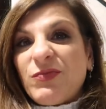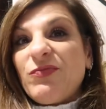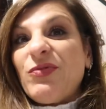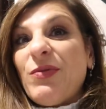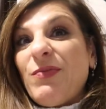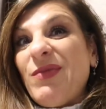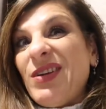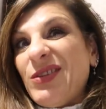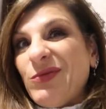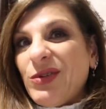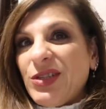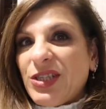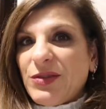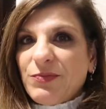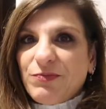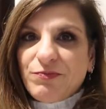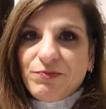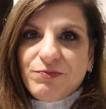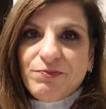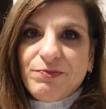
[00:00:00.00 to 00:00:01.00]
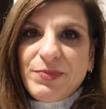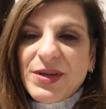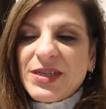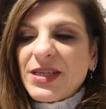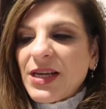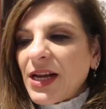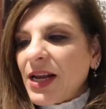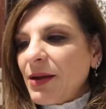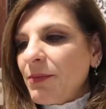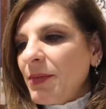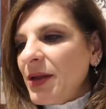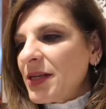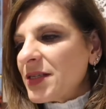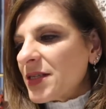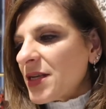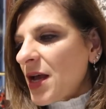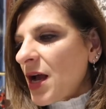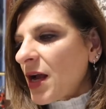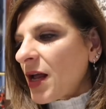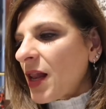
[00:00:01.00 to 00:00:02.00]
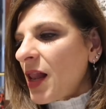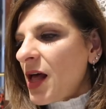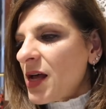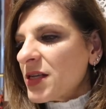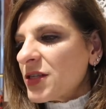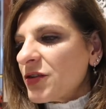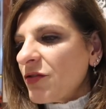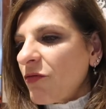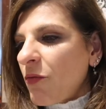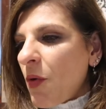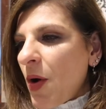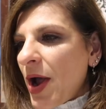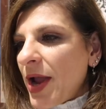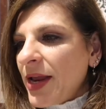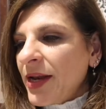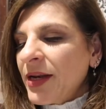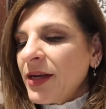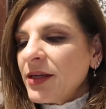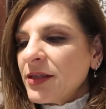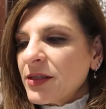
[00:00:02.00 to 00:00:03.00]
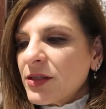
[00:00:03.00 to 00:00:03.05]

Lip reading: which basically means a glass of wine.